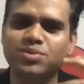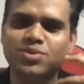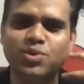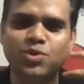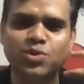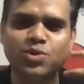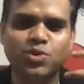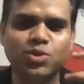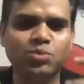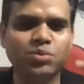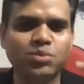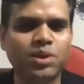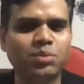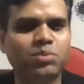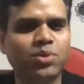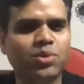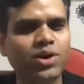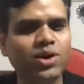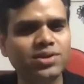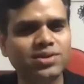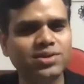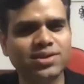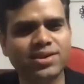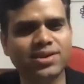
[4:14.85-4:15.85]
go to my
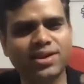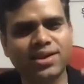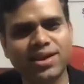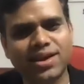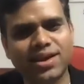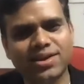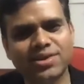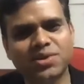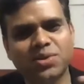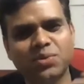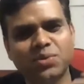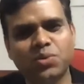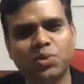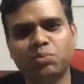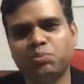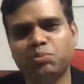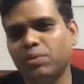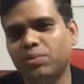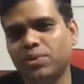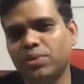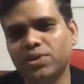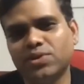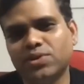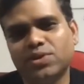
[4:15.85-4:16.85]
boss and I'll ask him to
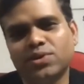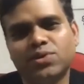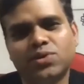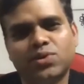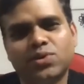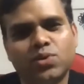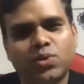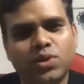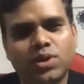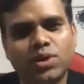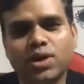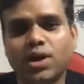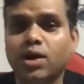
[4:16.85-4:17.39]
publish his story,